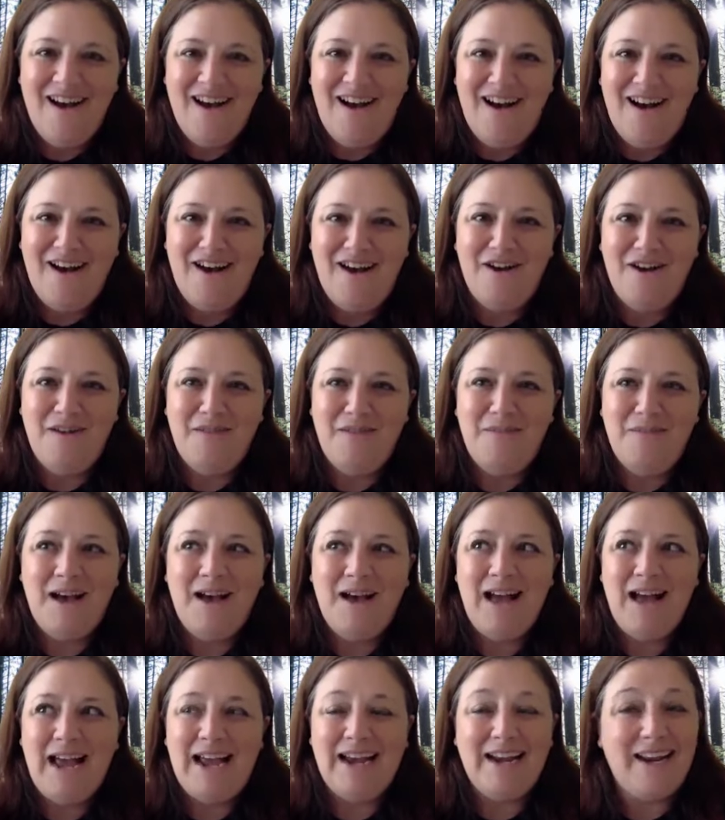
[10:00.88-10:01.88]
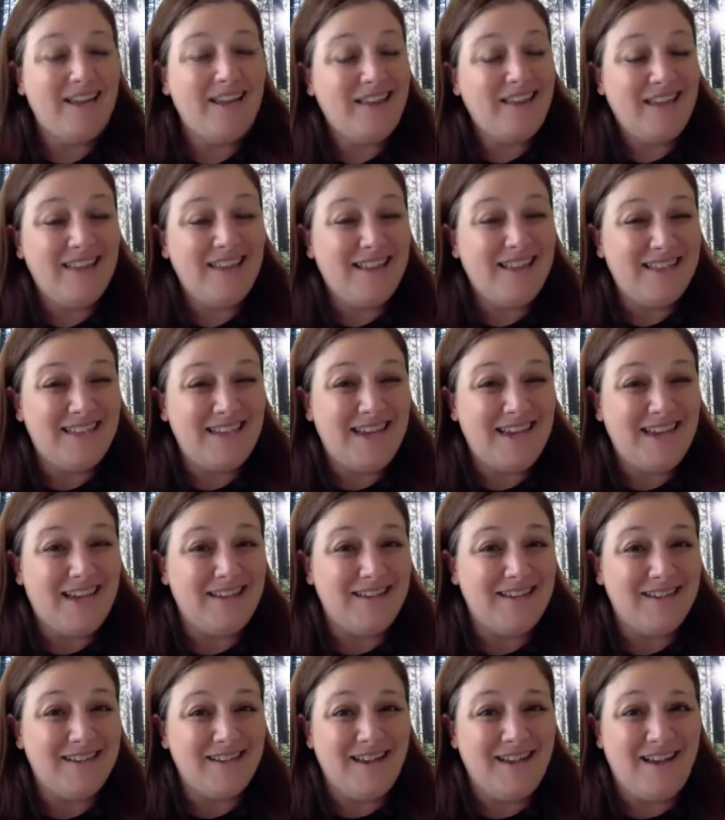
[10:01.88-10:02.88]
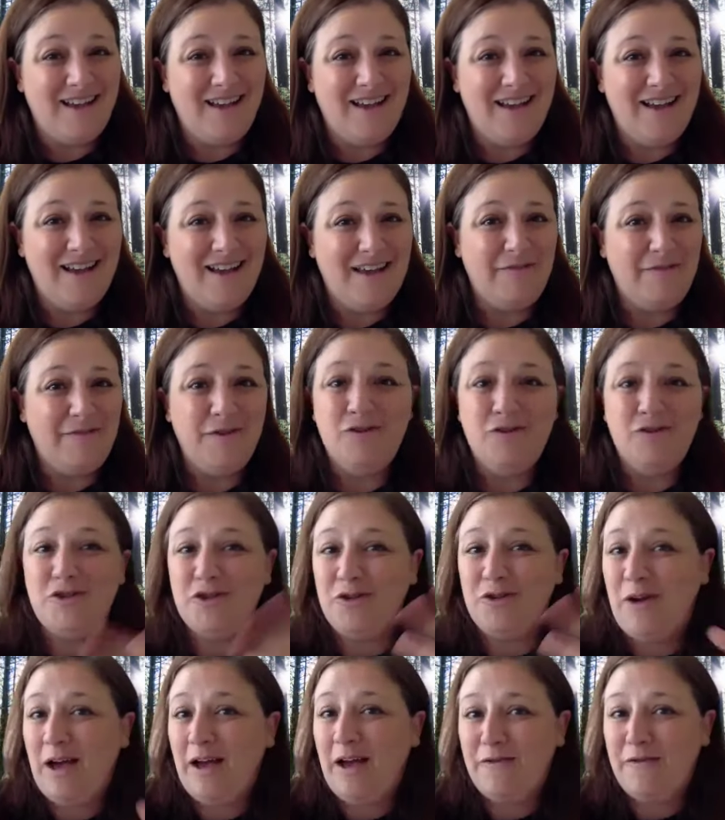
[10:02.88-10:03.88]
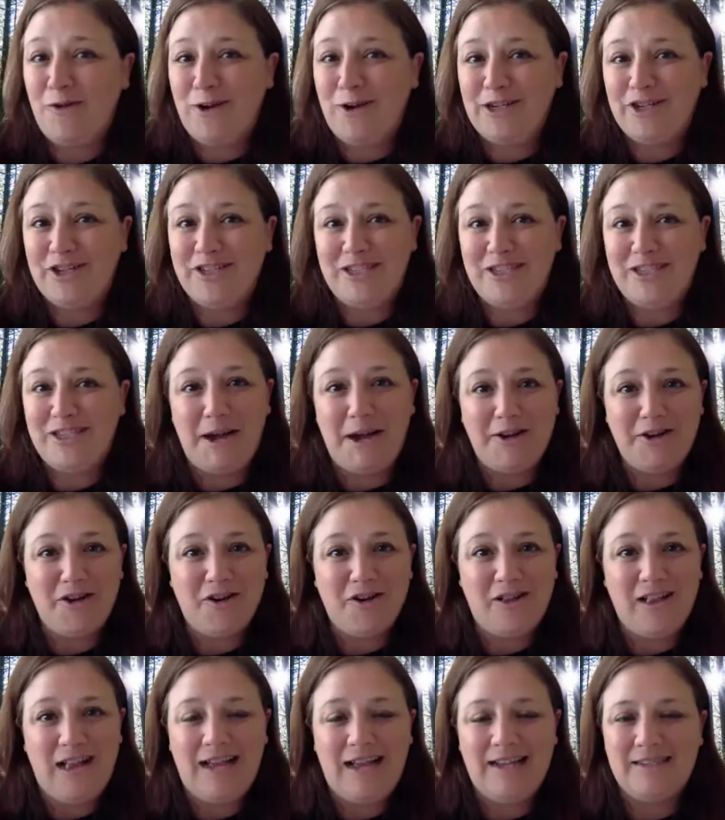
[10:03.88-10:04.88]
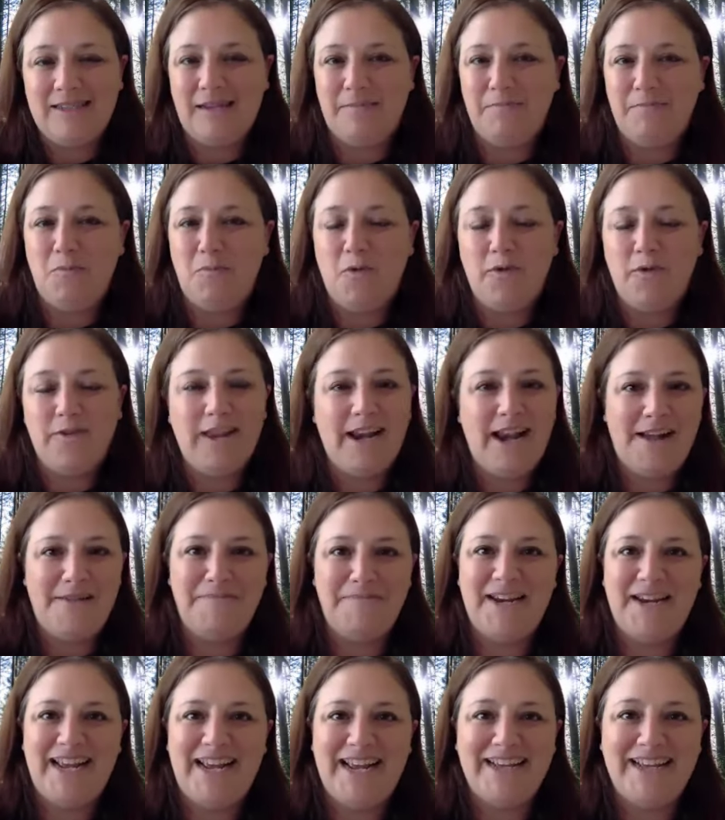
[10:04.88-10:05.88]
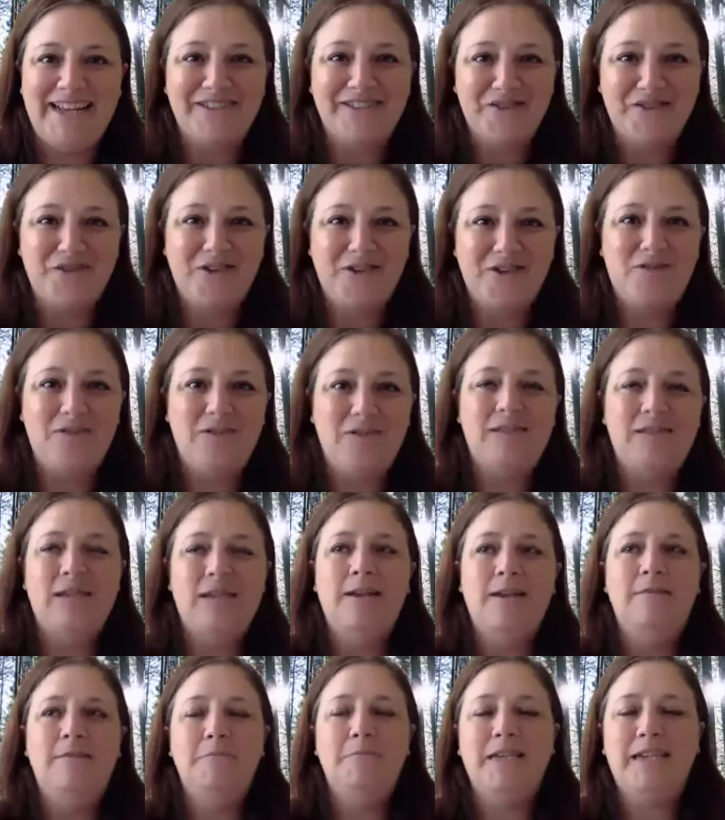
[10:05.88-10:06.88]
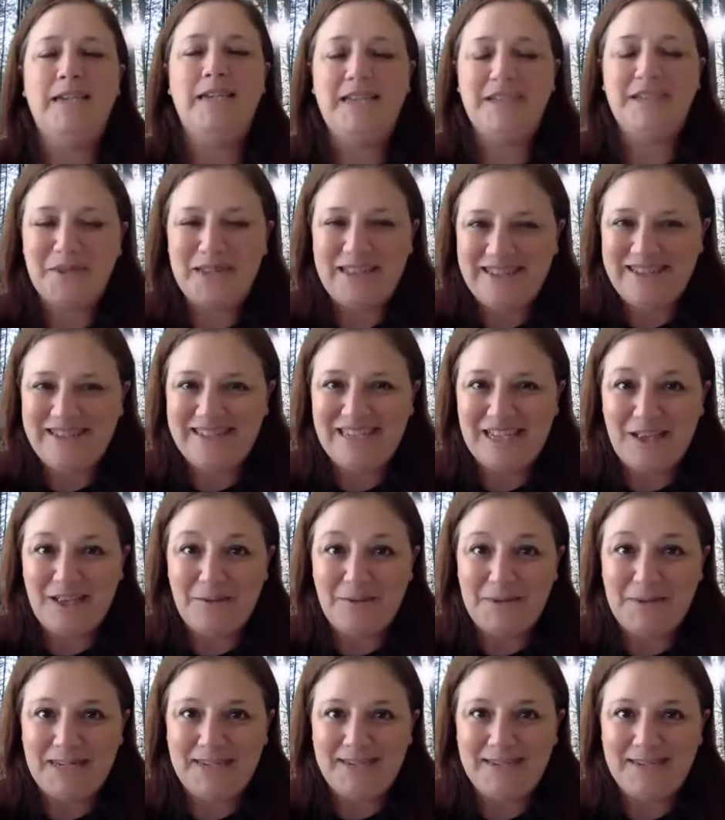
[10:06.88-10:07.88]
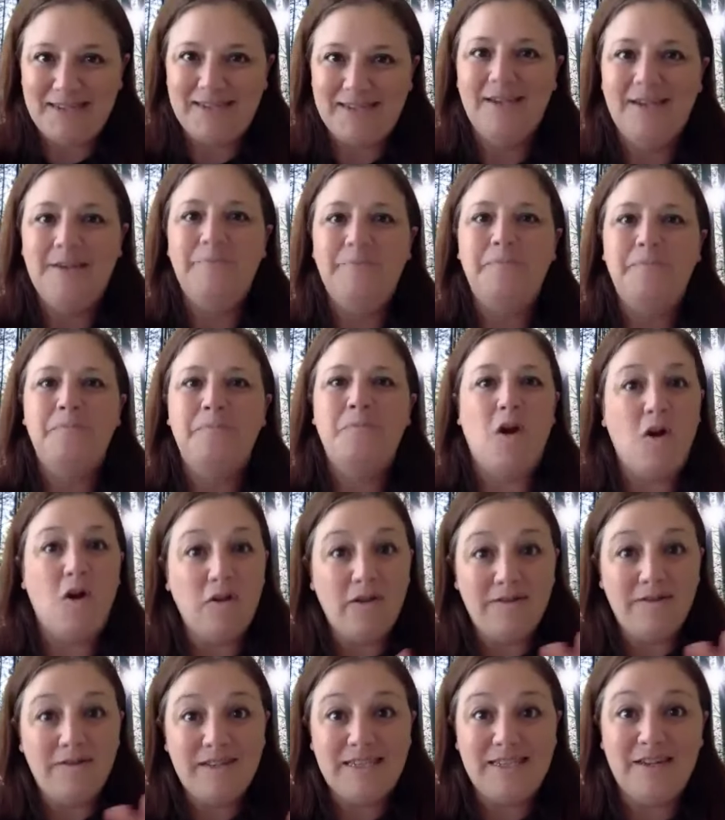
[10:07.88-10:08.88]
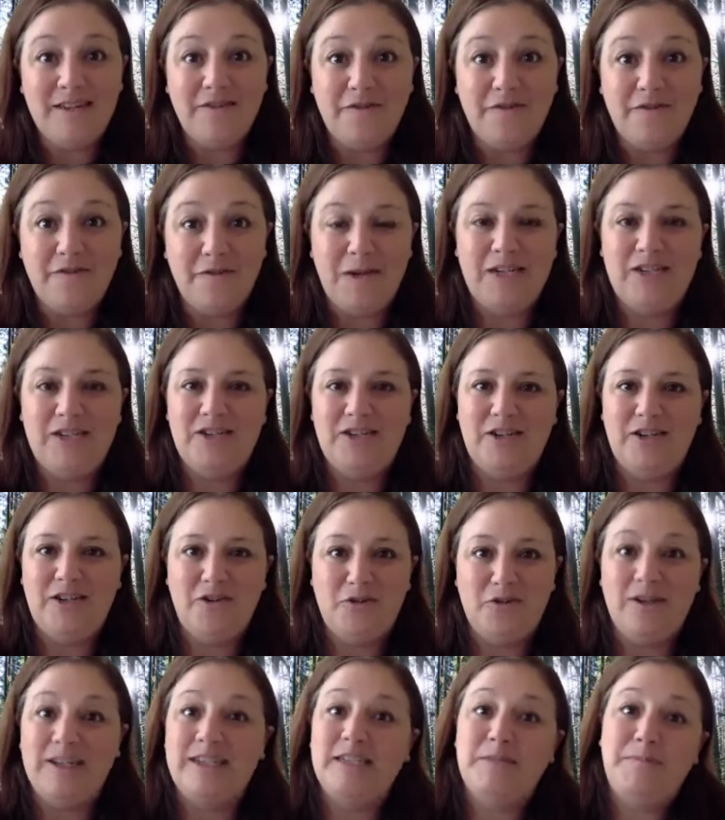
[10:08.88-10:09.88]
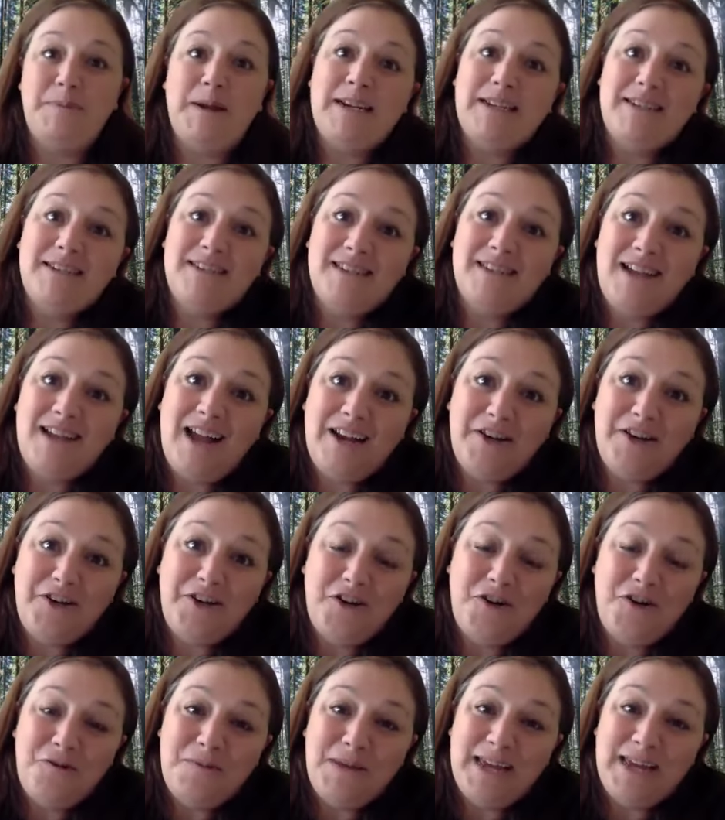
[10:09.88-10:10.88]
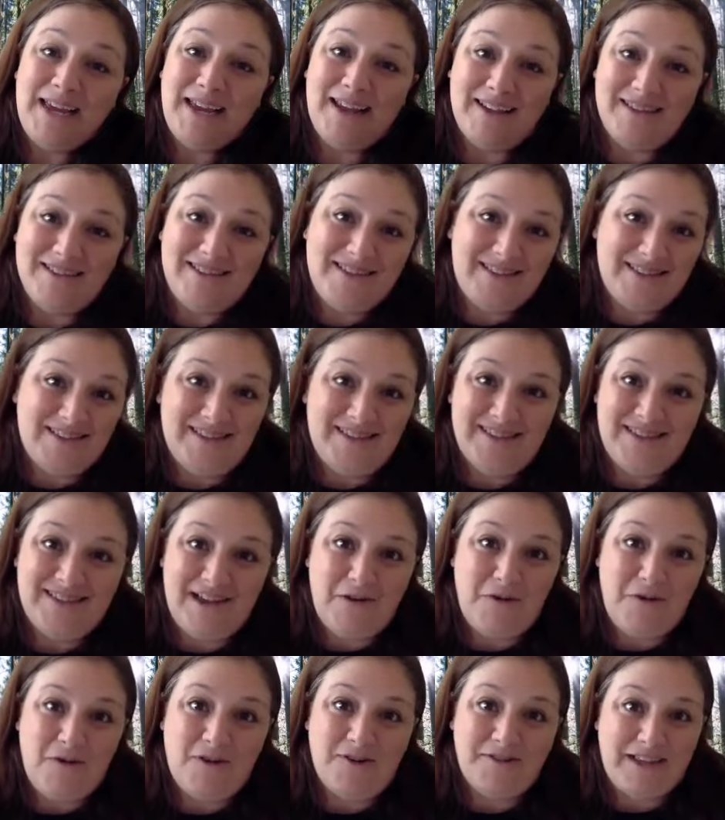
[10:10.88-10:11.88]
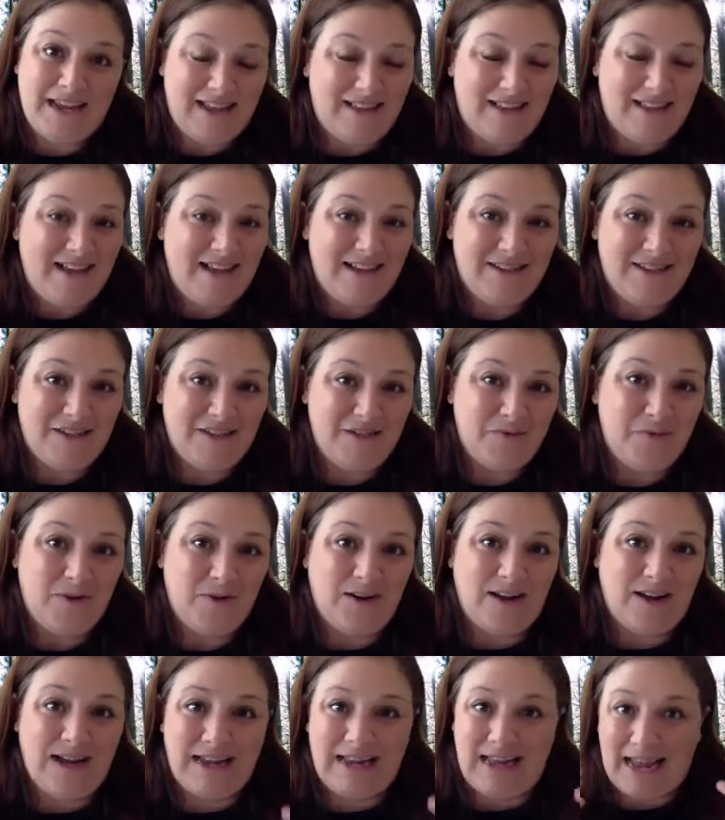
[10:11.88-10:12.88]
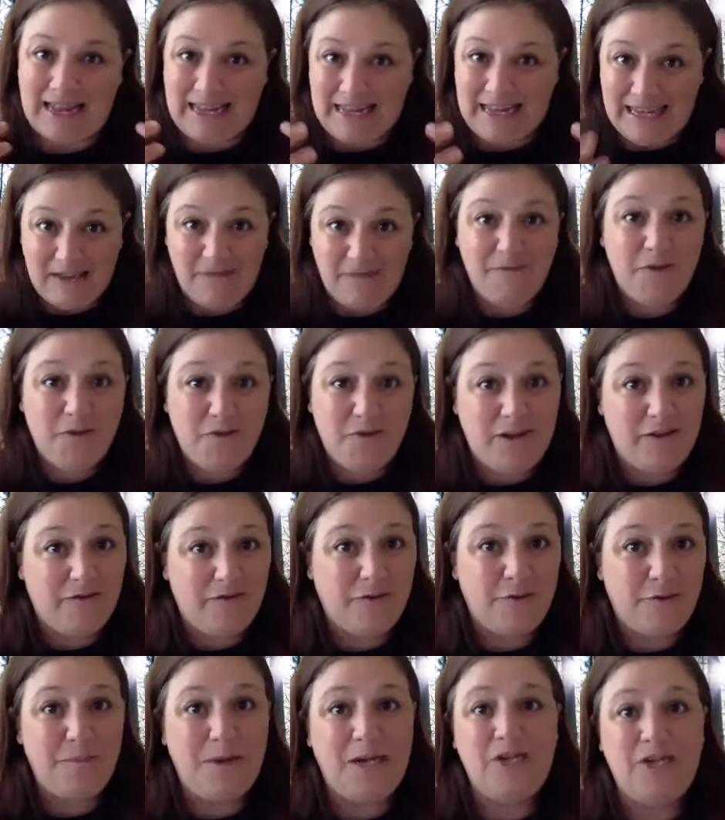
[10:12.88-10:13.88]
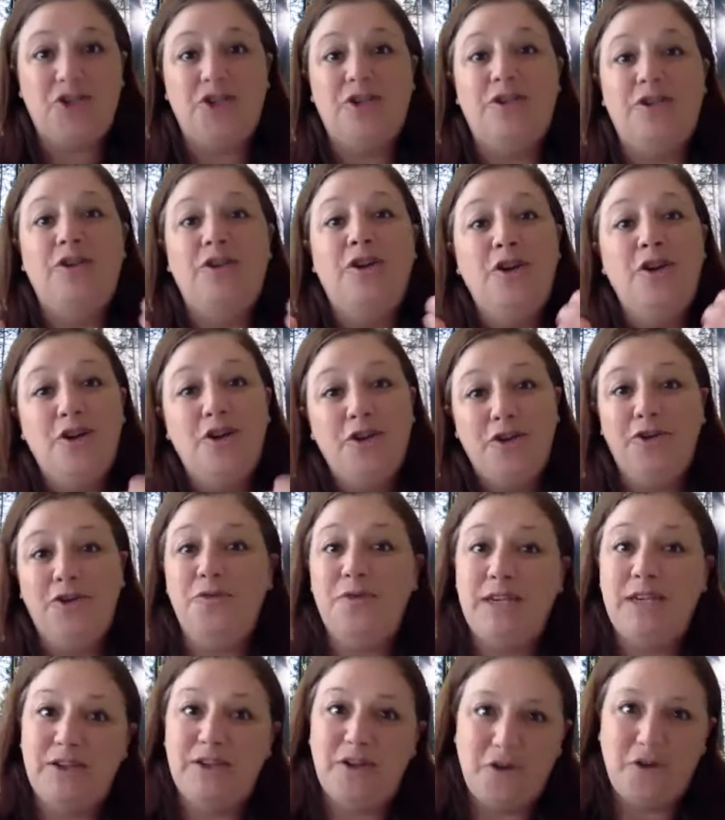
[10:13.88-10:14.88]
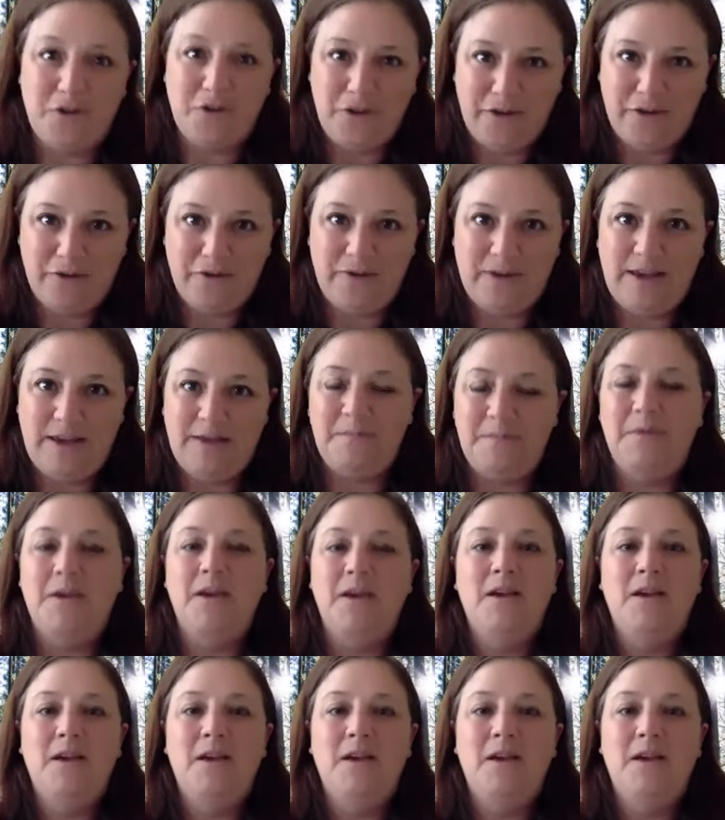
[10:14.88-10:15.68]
And I think that's it. If you do have questions about your class, I'm more than happy to answer those. Please read the syllabus. All of this information you're expected to kind of know because this is how online classes work. I give you the information. You need to go through them,